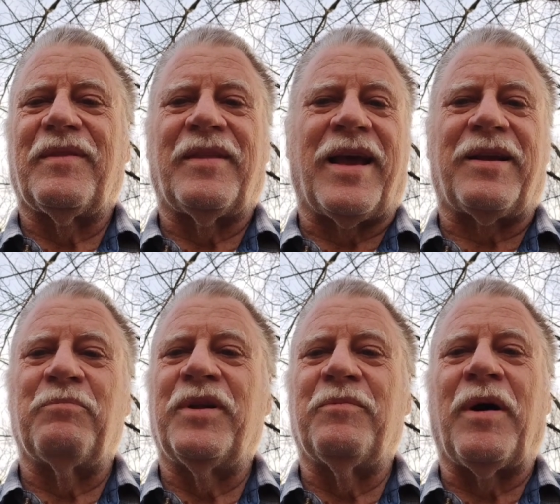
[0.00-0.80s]
That
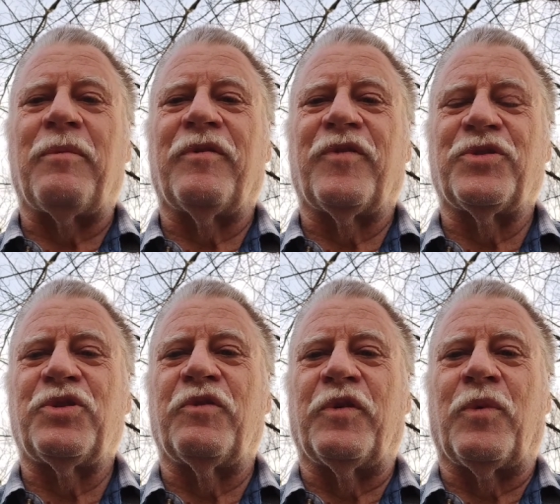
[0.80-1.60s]
can be a Bible verse
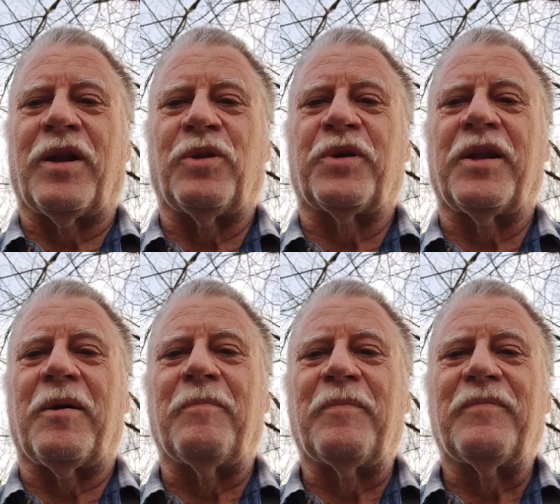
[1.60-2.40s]
too if you want to look it up.